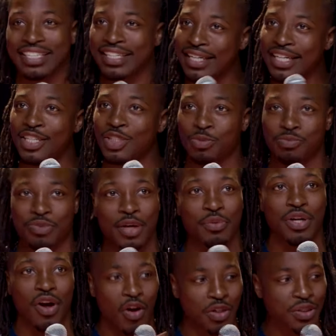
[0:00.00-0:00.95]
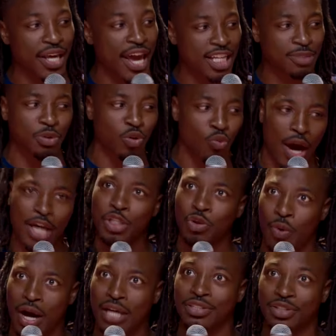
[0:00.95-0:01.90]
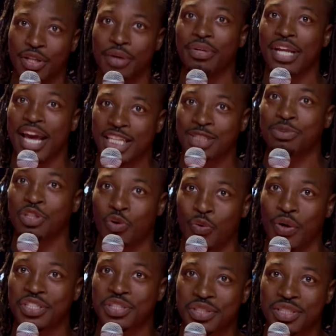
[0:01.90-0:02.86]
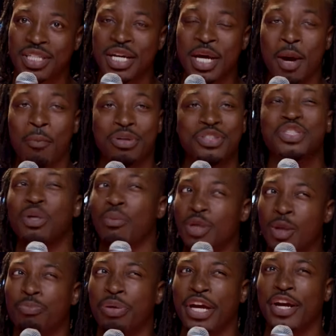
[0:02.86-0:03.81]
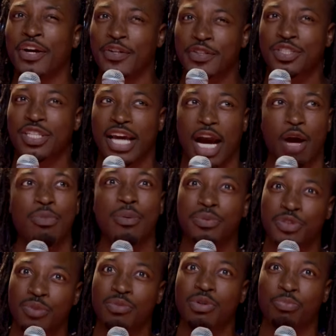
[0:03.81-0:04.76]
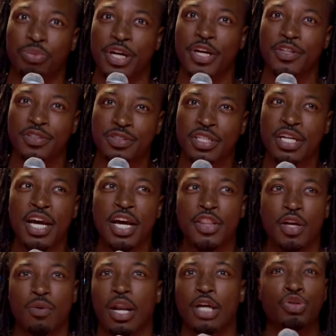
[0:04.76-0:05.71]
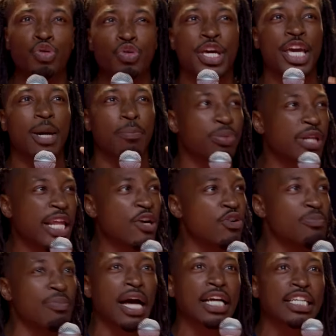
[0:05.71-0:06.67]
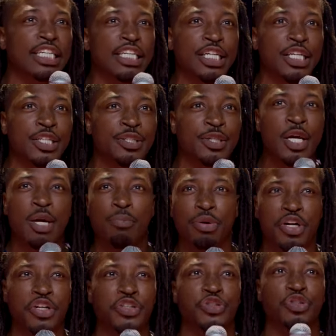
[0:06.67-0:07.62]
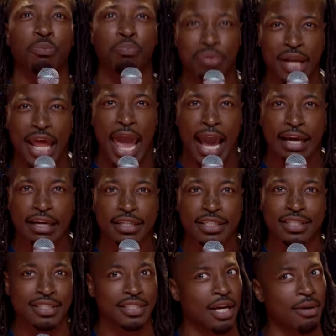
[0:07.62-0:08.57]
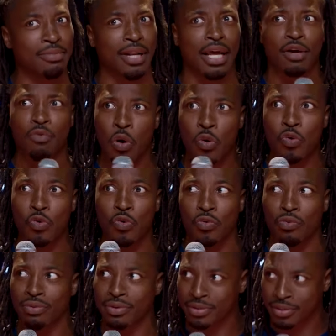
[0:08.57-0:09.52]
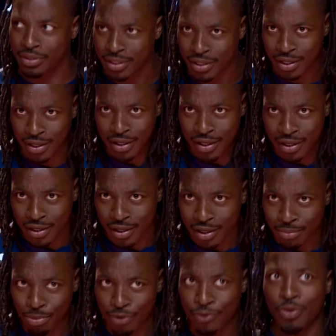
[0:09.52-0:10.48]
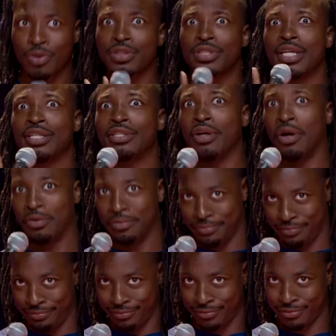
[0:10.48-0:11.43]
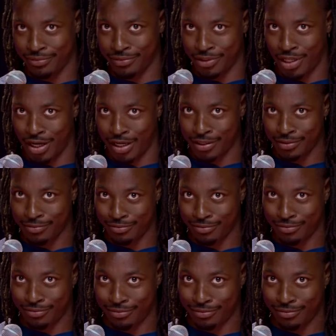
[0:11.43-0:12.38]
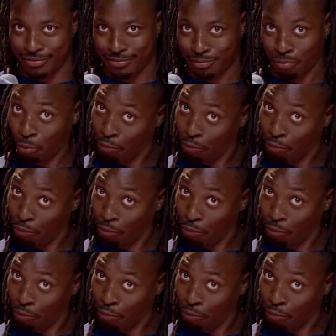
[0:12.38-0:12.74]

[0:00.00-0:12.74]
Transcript: The kids, they would always ask me, why? They would ask me the questions, but some of the parents, like I remember some of the parents, they were like, you can't play with my kid because you're black. And I'm like, whoa, before you say no, all right?